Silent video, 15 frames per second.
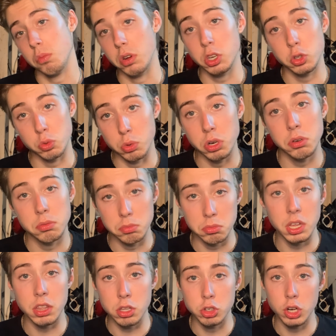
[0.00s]
which would
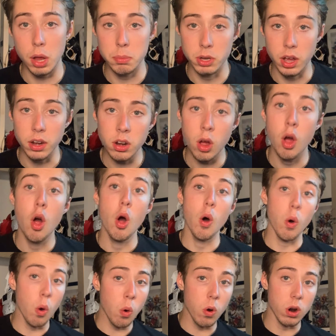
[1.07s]
get the job done.
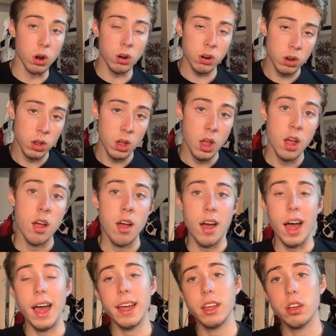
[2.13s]
Or
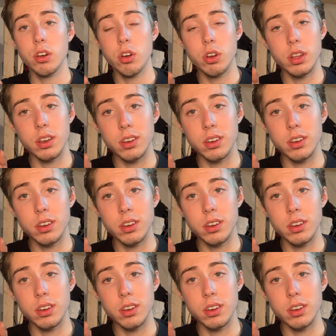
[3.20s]
I could